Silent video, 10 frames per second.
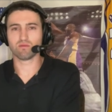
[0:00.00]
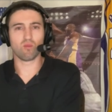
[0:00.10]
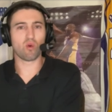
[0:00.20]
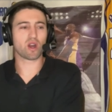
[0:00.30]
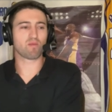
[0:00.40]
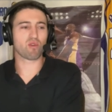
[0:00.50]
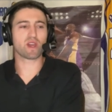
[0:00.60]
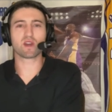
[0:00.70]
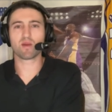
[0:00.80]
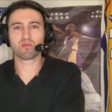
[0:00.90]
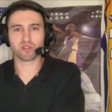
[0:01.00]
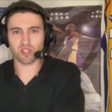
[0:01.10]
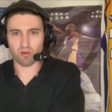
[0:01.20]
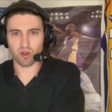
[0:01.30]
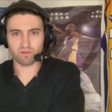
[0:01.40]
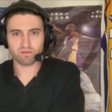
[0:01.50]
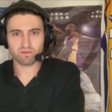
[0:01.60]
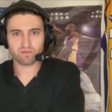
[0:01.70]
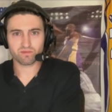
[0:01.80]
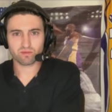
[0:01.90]
want to break up with someone,
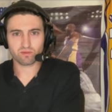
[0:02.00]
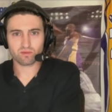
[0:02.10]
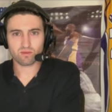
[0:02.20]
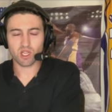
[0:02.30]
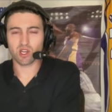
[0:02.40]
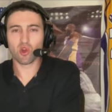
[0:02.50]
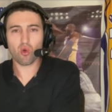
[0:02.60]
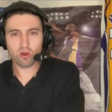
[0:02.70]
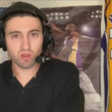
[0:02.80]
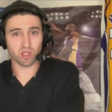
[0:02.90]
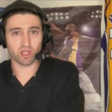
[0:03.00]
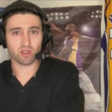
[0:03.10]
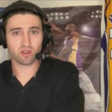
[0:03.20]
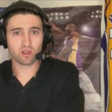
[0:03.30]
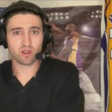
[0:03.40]
normally